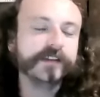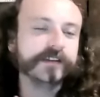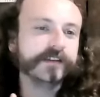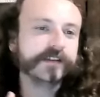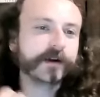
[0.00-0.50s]

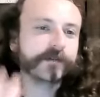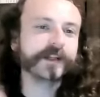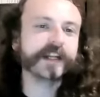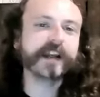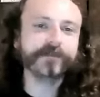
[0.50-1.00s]
the
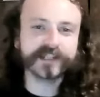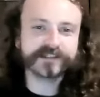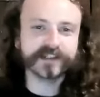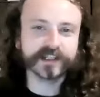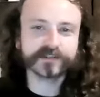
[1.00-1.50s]
government had a
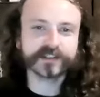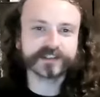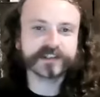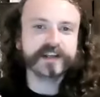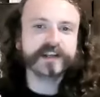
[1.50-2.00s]
vested
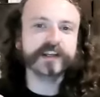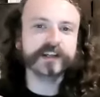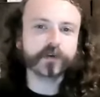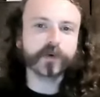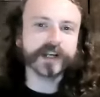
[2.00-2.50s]
interest in
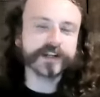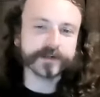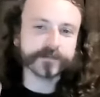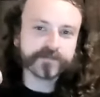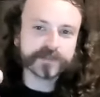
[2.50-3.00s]

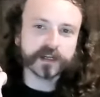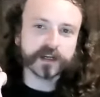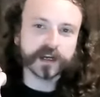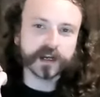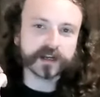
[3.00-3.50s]
equating
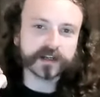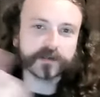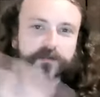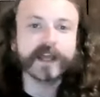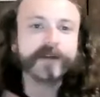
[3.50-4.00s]

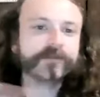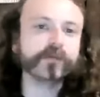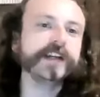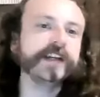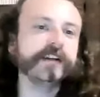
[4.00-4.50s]
kind of
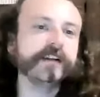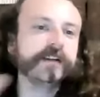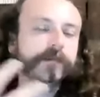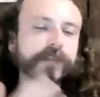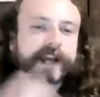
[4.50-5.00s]
left-wing
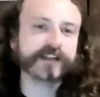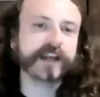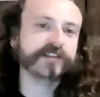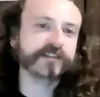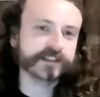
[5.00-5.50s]
black
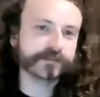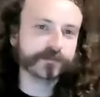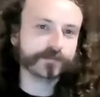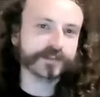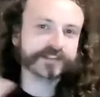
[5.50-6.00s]
nationalist
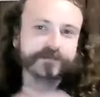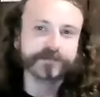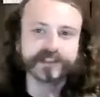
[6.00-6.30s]
movements with